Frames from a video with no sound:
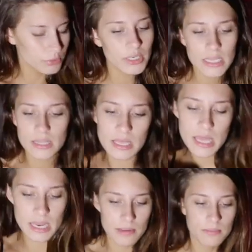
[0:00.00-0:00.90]
breathing
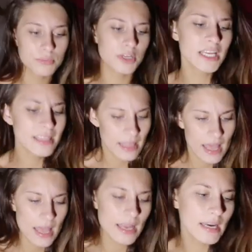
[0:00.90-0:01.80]
and
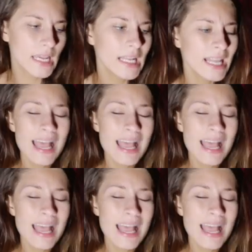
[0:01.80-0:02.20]
breathing.